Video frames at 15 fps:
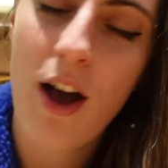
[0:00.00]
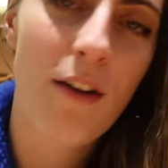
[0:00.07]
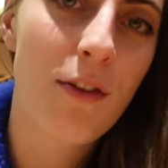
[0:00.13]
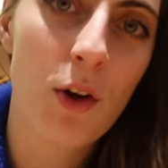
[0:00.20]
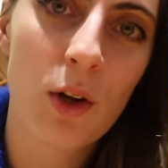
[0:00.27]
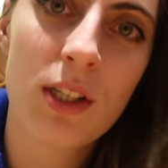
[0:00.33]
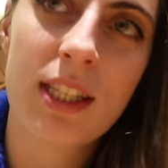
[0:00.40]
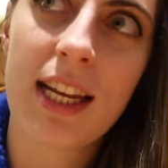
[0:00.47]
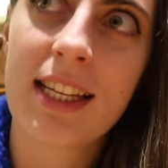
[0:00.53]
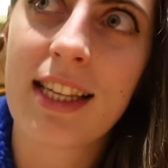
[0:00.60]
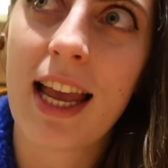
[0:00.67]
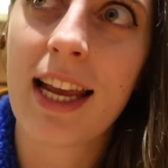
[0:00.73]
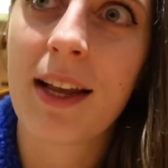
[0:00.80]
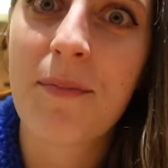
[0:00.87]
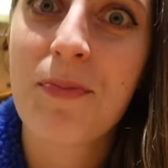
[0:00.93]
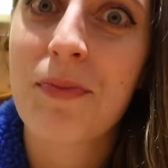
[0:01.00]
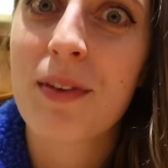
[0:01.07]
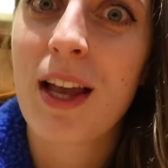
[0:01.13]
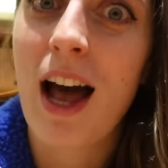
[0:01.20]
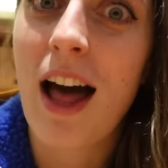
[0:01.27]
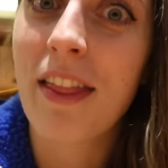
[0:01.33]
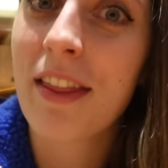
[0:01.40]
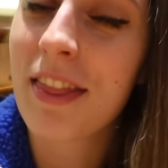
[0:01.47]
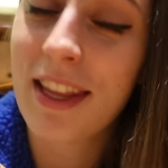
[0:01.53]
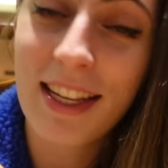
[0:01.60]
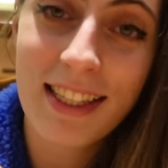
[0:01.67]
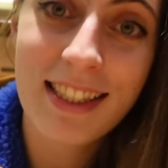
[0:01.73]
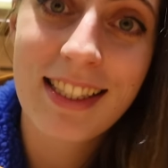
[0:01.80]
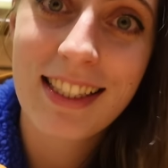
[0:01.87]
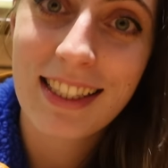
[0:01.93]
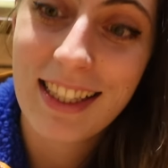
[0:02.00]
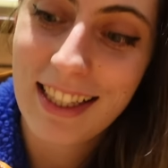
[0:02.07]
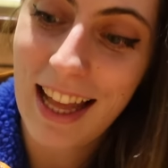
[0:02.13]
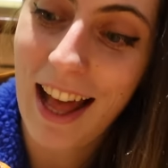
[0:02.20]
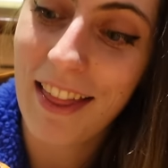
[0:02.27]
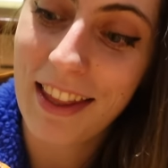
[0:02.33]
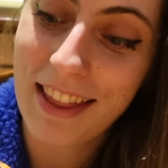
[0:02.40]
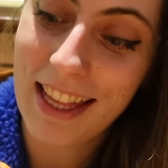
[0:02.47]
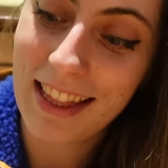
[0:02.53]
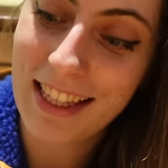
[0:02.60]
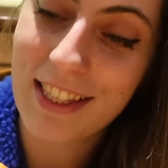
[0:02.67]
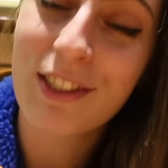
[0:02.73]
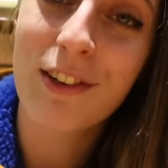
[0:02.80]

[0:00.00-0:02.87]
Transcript: Of course, there's like other things other than this